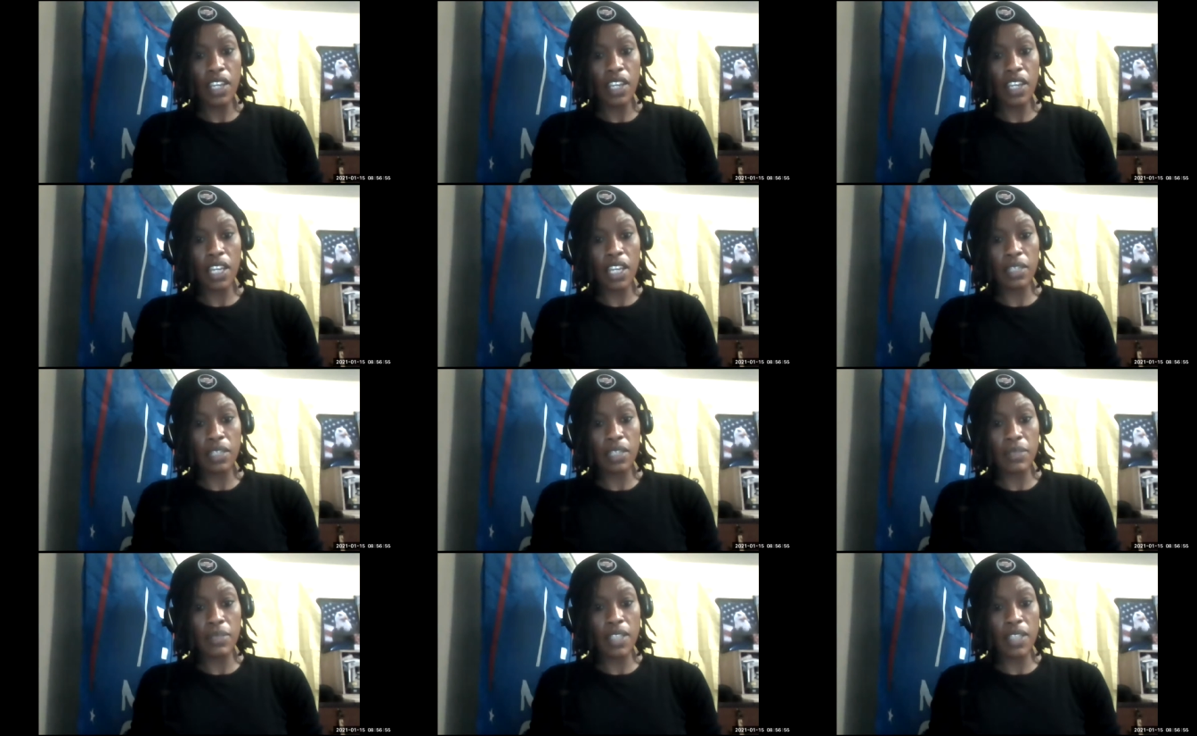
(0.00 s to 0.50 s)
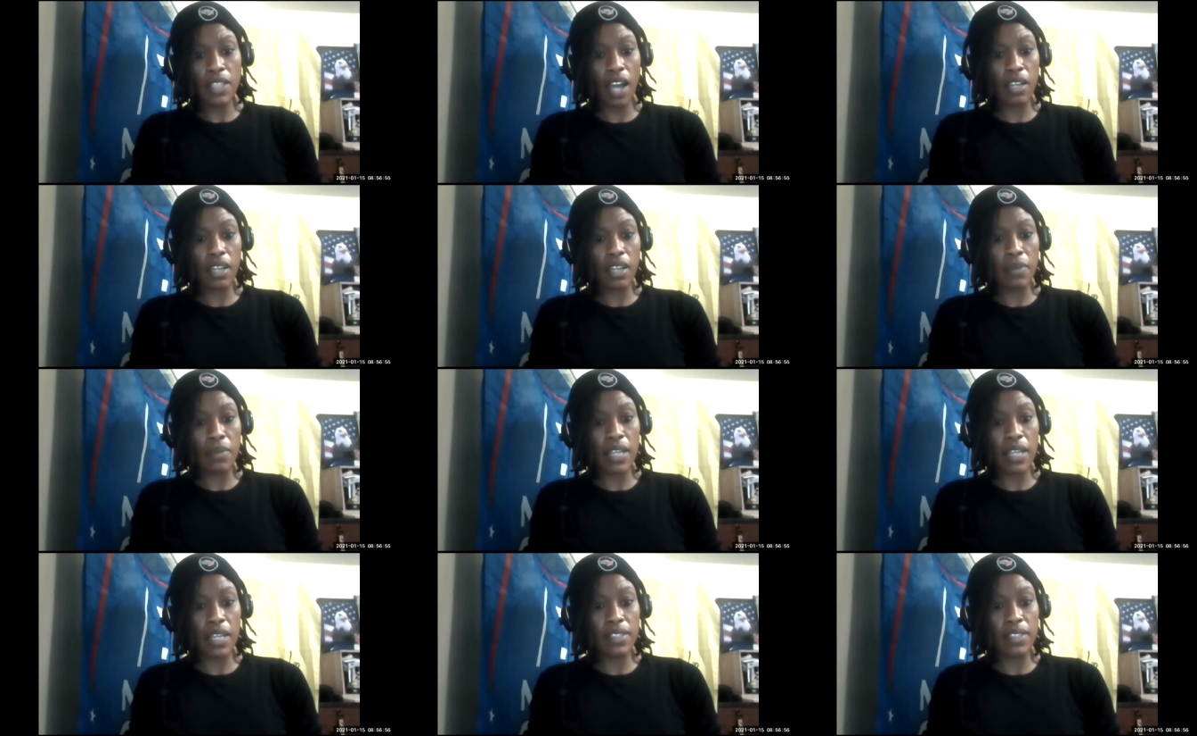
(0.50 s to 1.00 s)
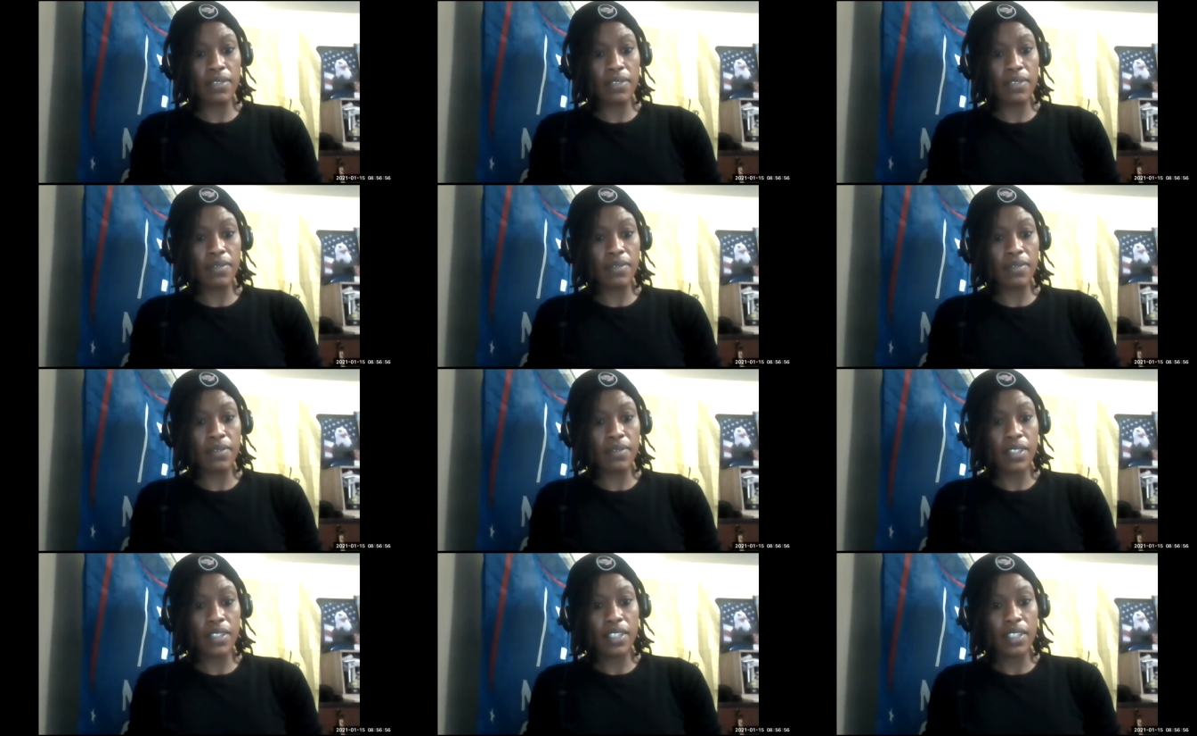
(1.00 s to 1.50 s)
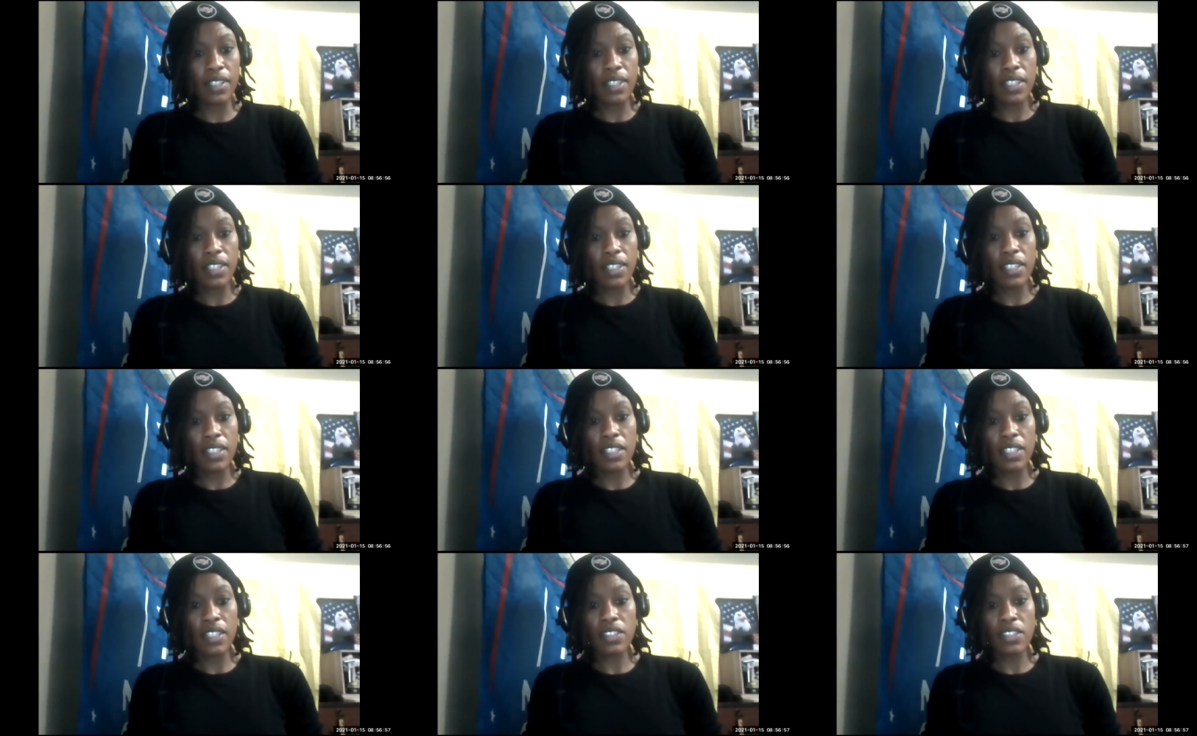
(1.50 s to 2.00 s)
and I'm going to talk about
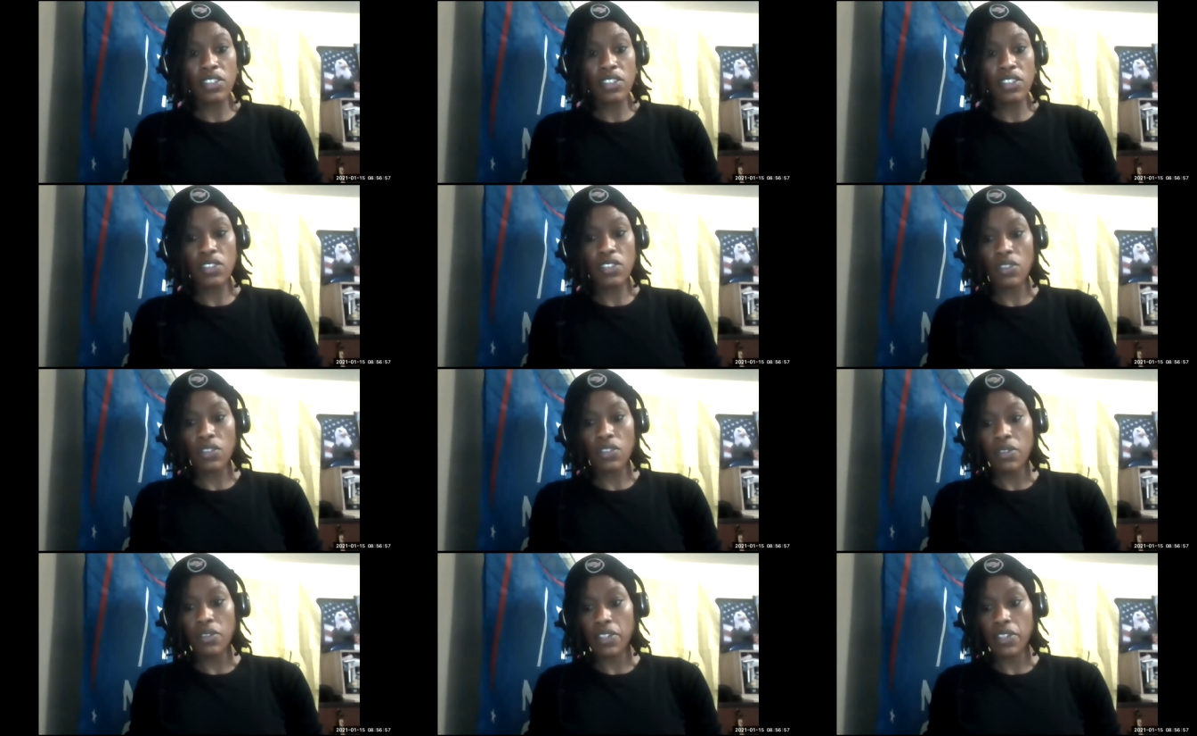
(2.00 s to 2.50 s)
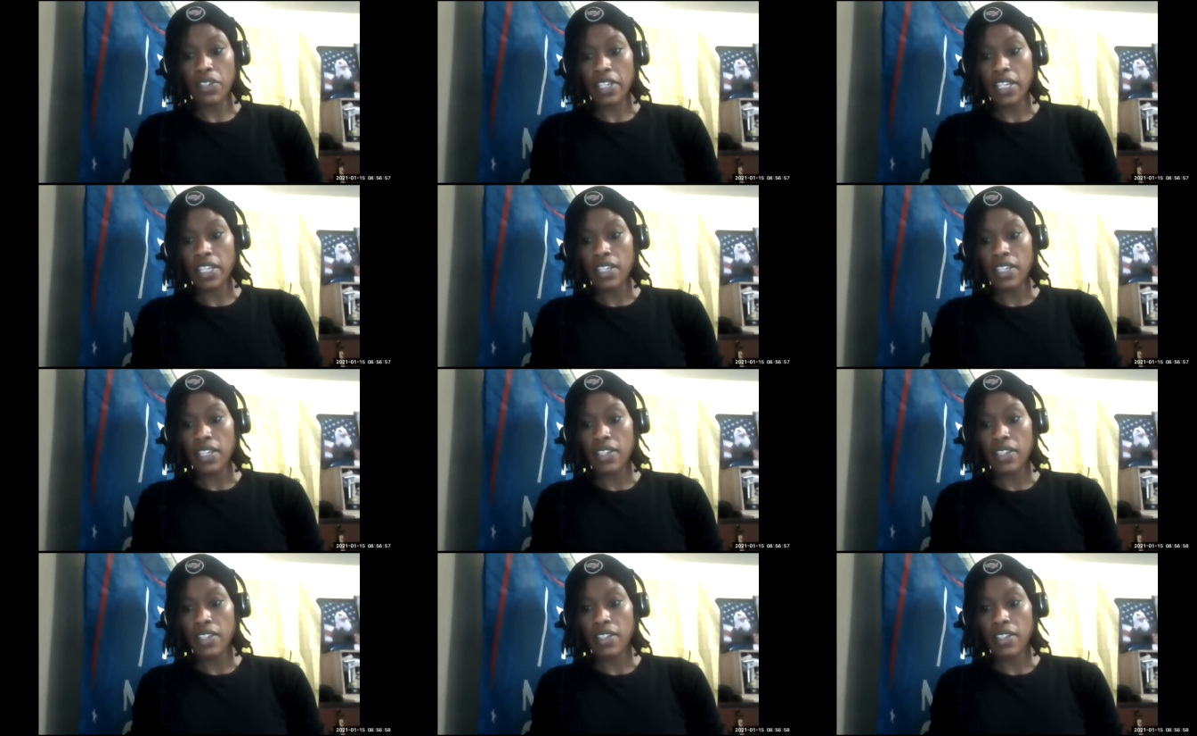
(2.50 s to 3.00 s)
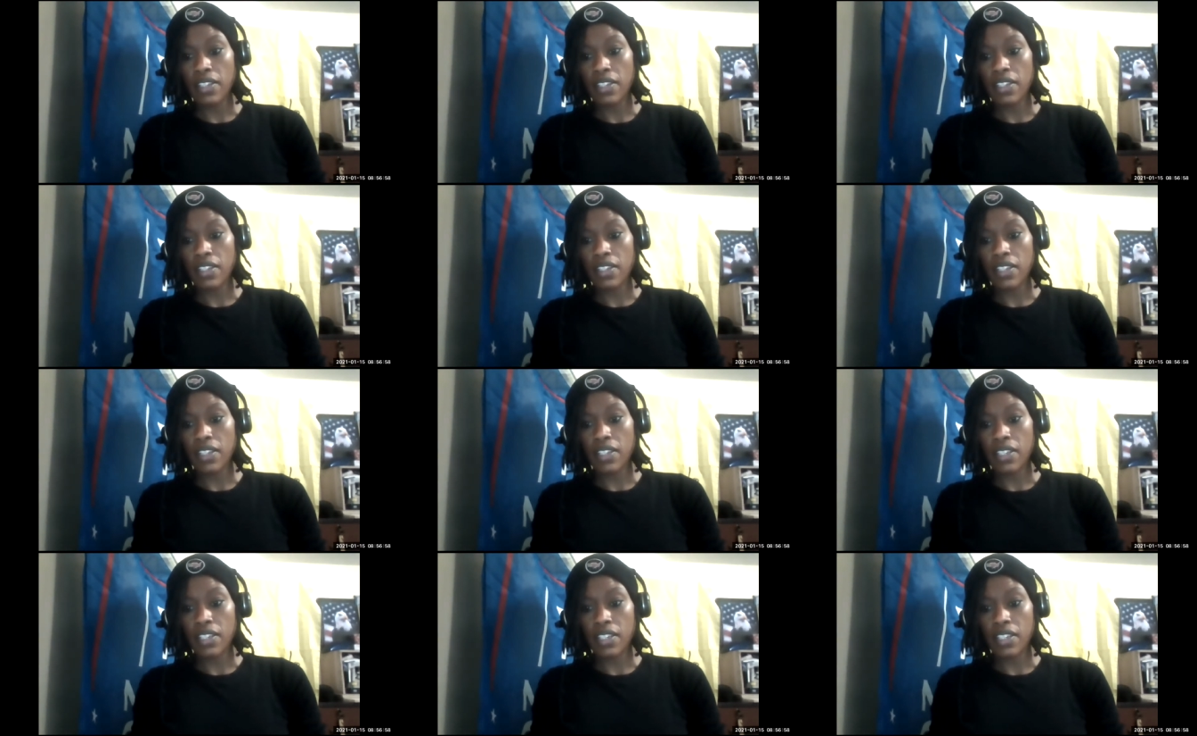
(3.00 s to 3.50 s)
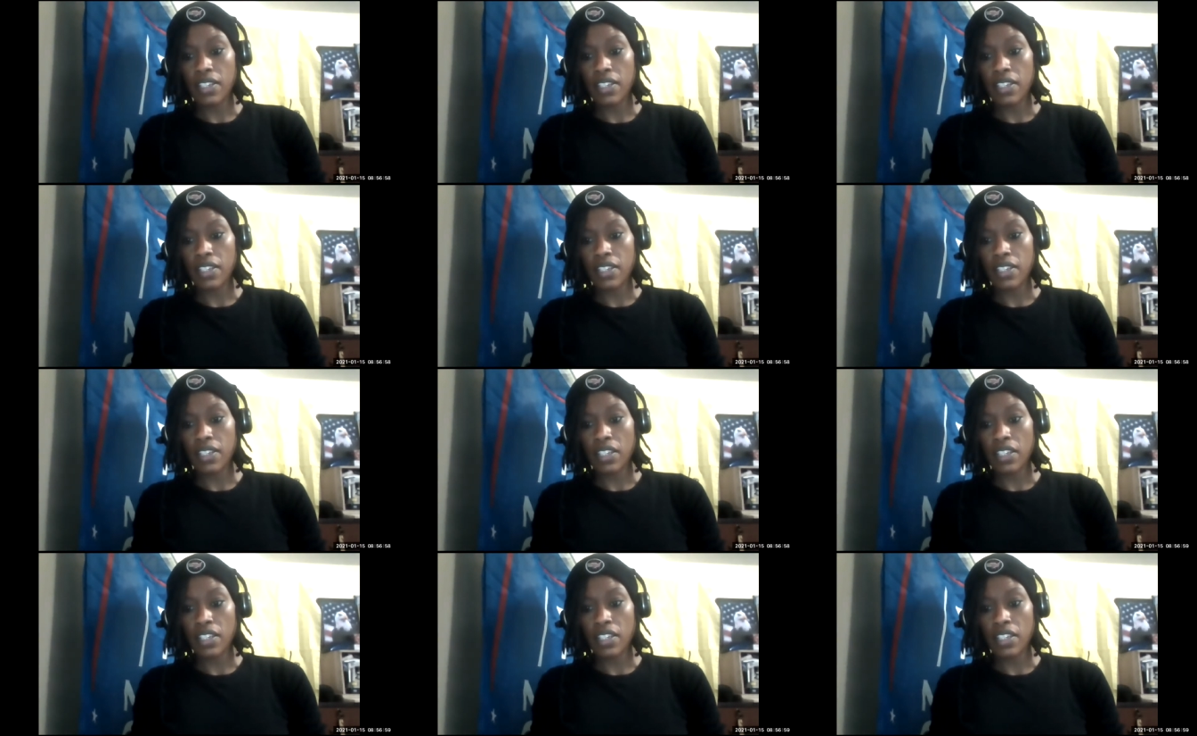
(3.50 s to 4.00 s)
this story
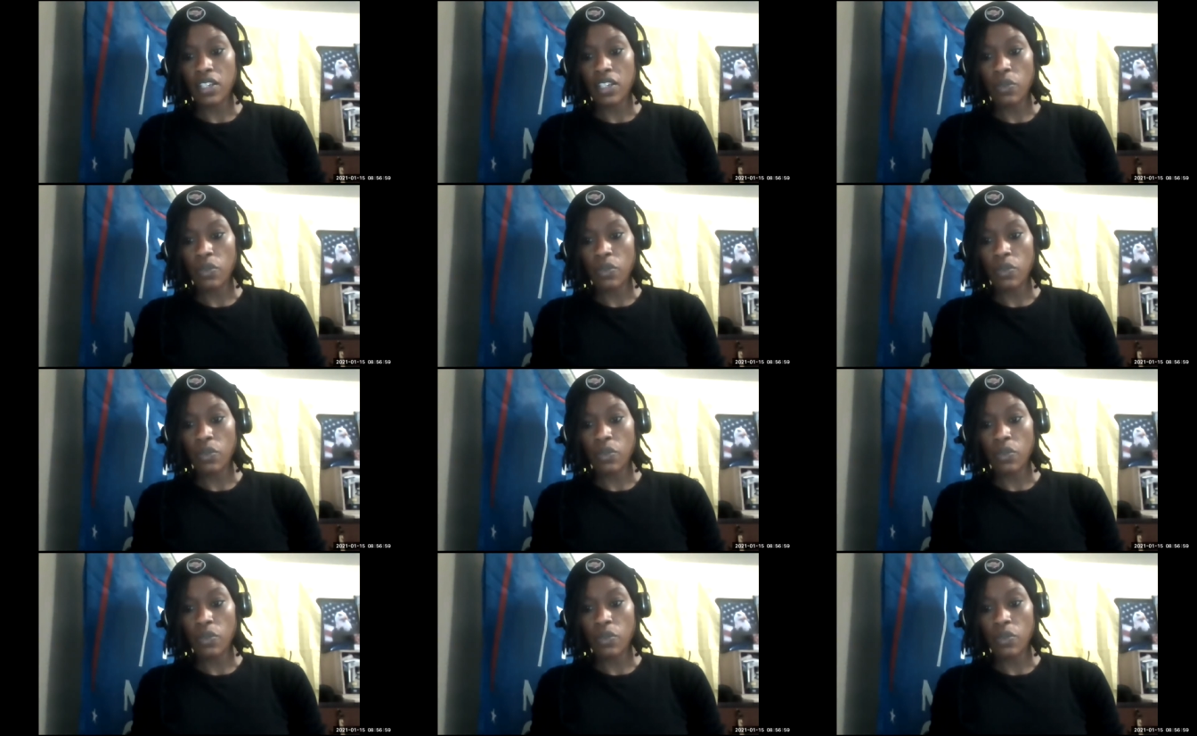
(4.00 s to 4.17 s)
with you